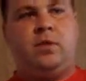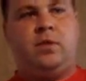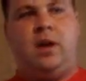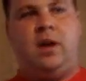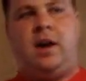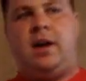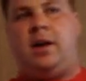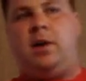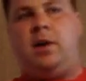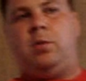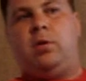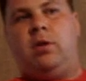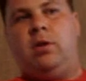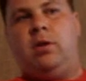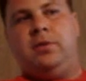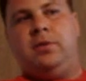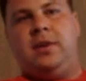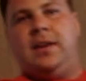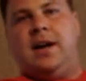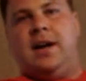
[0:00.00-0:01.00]
Alright, we're
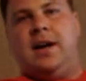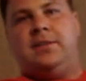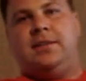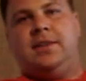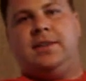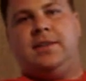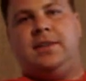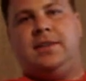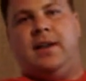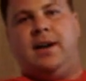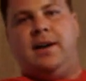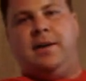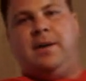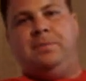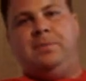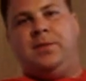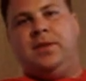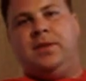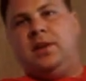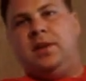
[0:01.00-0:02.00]
holding it out this
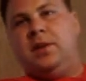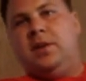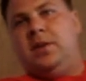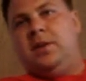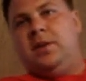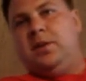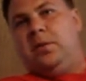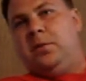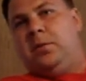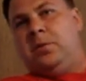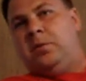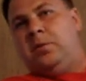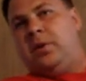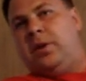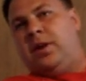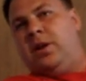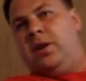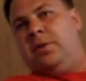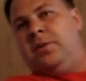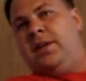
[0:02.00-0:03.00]
time.
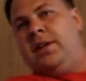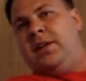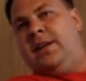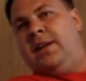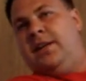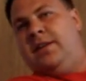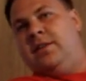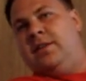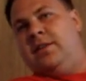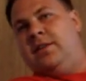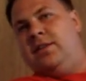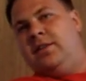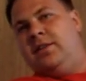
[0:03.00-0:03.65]
We're going in.